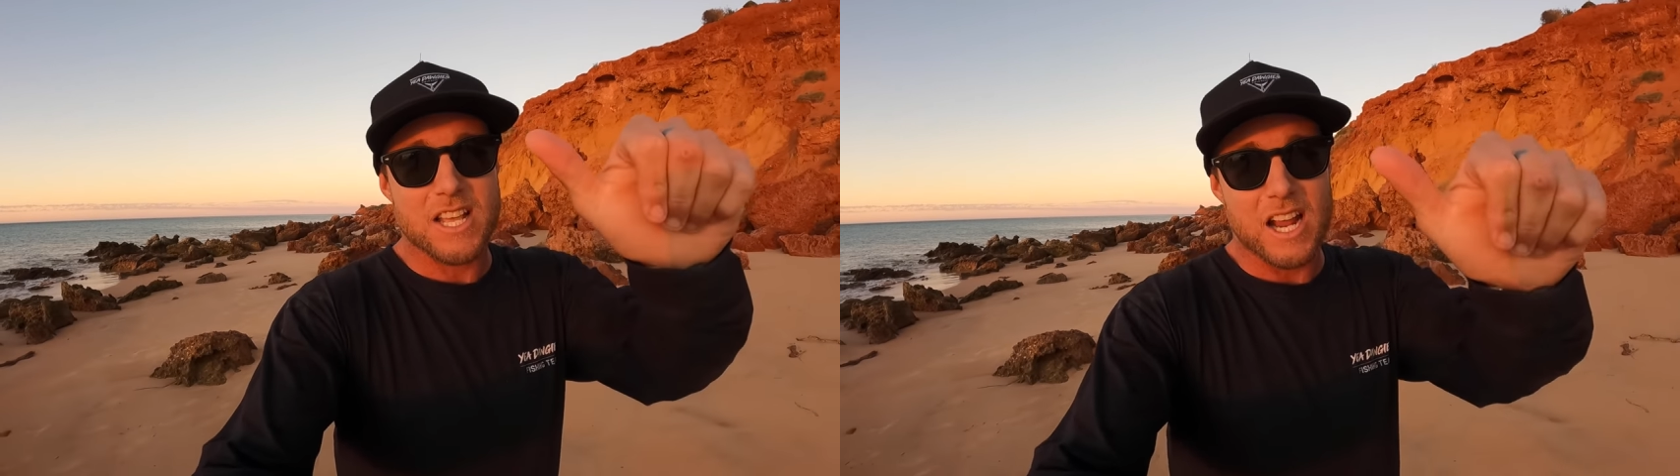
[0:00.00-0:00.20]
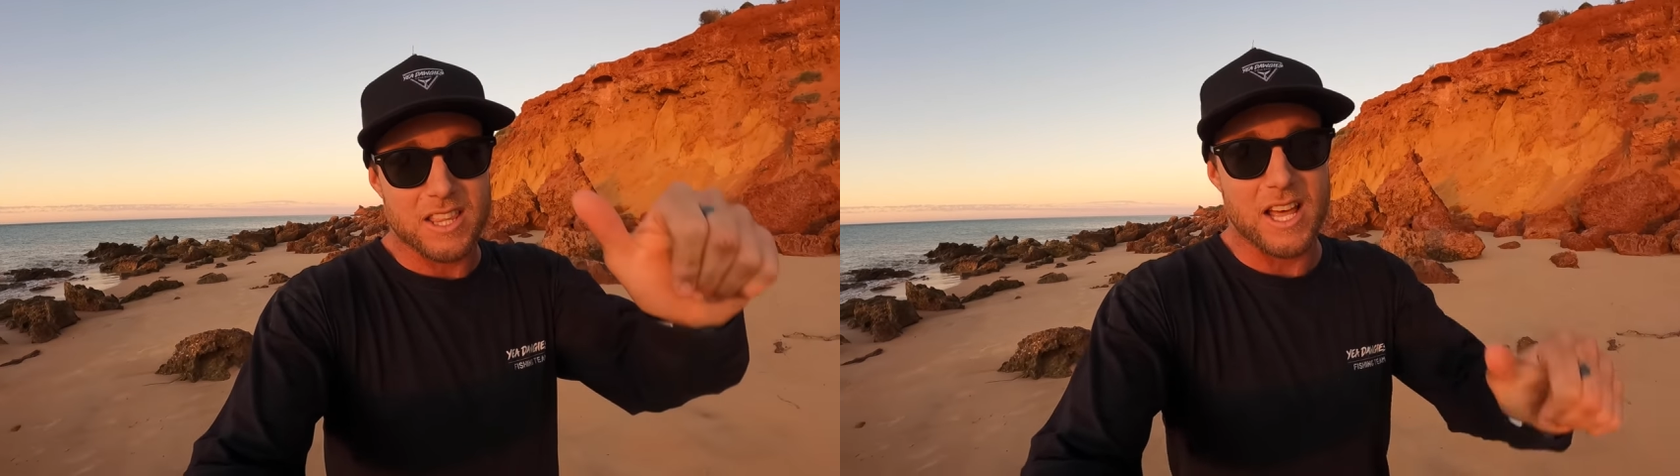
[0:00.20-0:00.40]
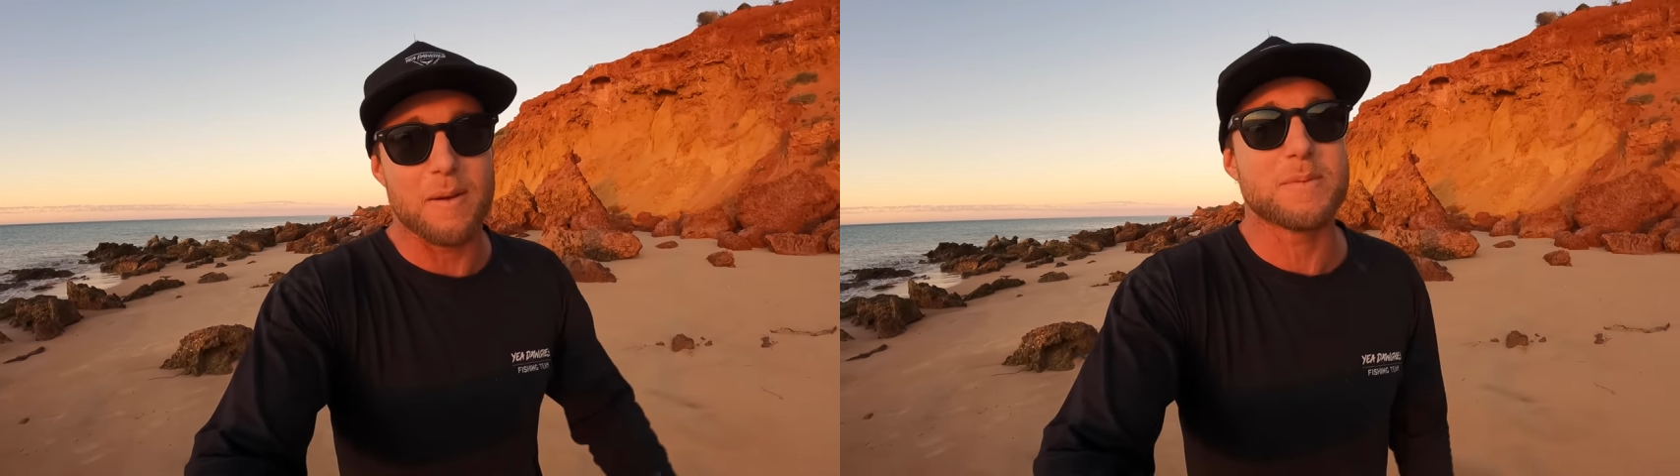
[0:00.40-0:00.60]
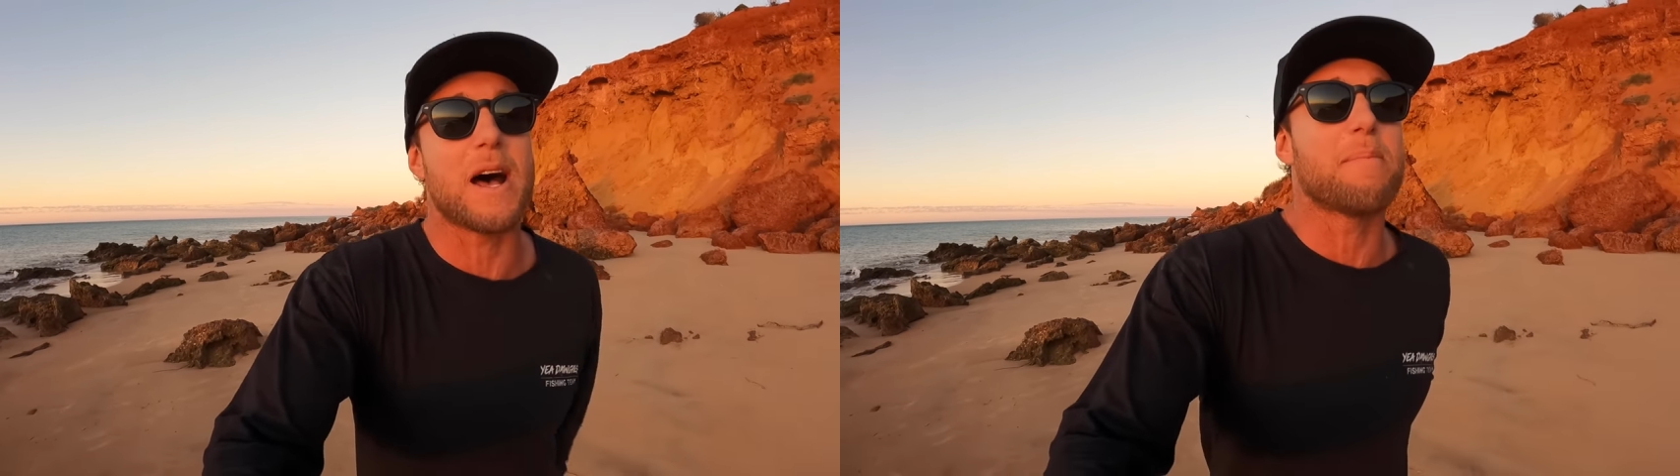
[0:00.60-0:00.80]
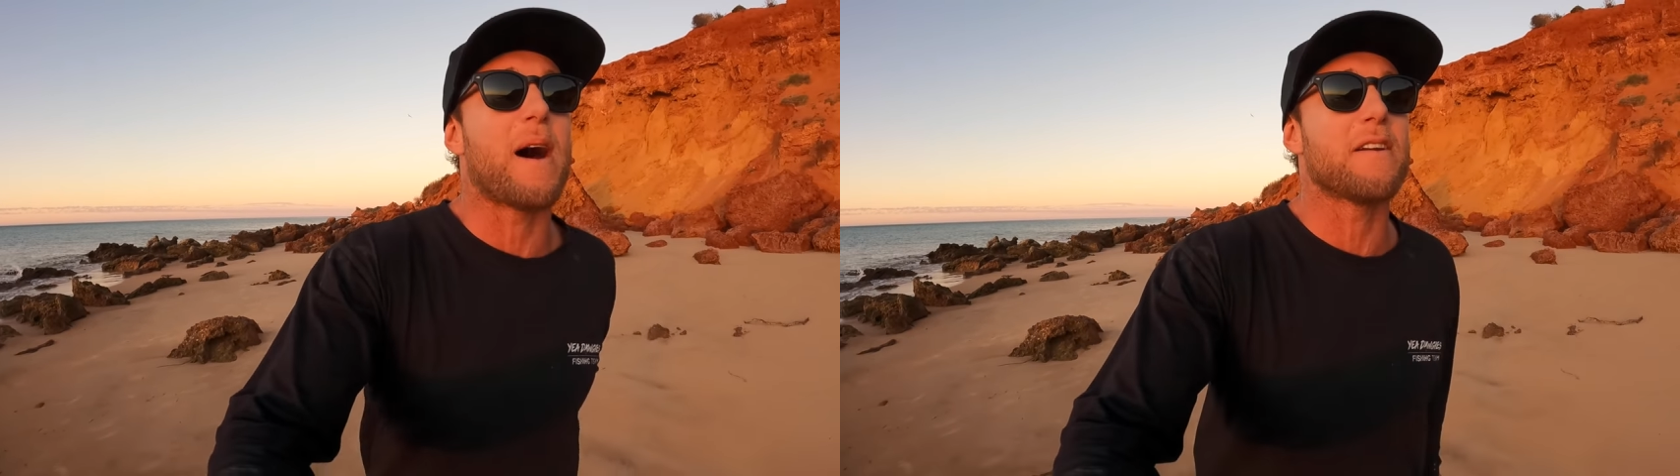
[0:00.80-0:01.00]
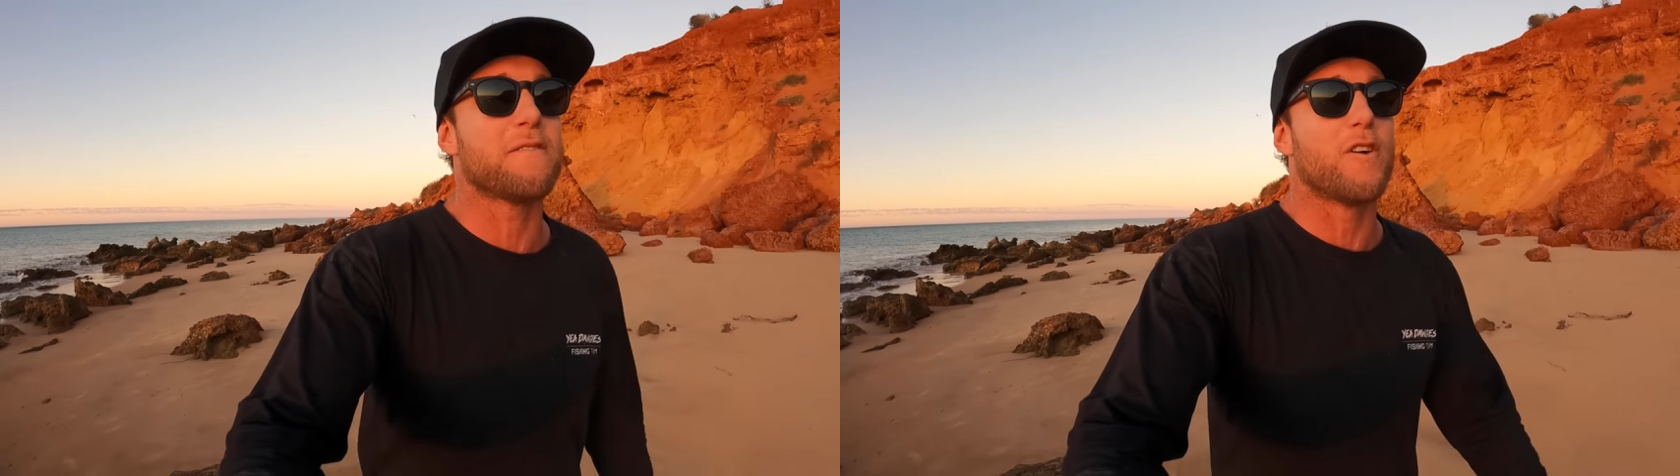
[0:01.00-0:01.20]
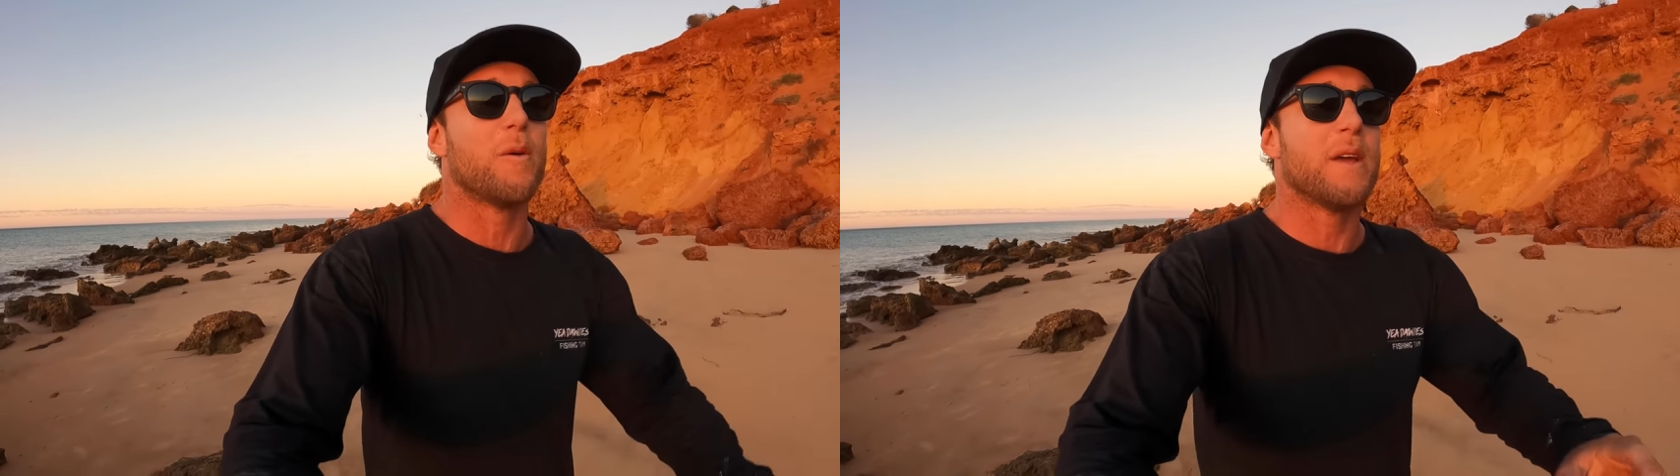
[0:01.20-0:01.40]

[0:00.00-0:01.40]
that thumbs up button for